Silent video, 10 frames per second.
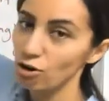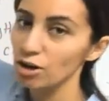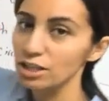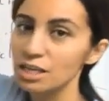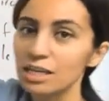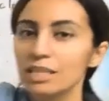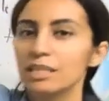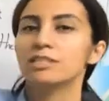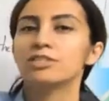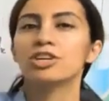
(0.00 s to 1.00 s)
y
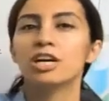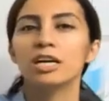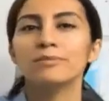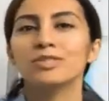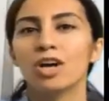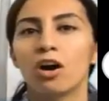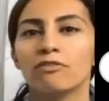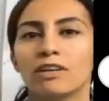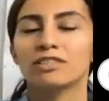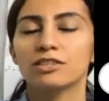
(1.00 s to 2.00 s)
in terms
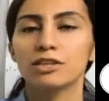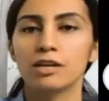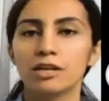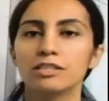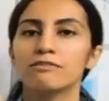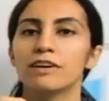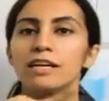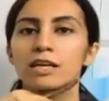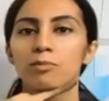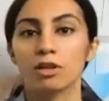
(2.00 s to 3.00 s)
of a third
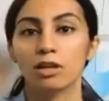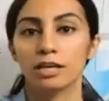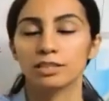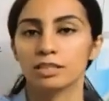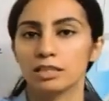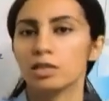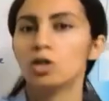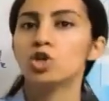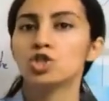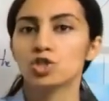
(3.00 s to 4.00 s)
variable like t.
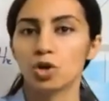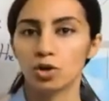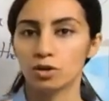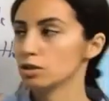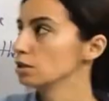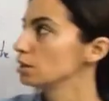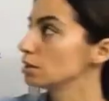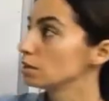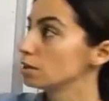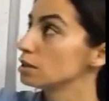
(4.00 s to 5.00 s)
So
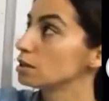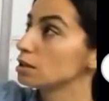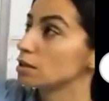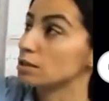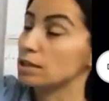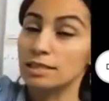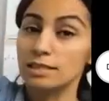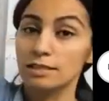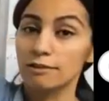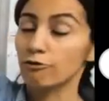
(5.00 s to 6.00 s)
this is the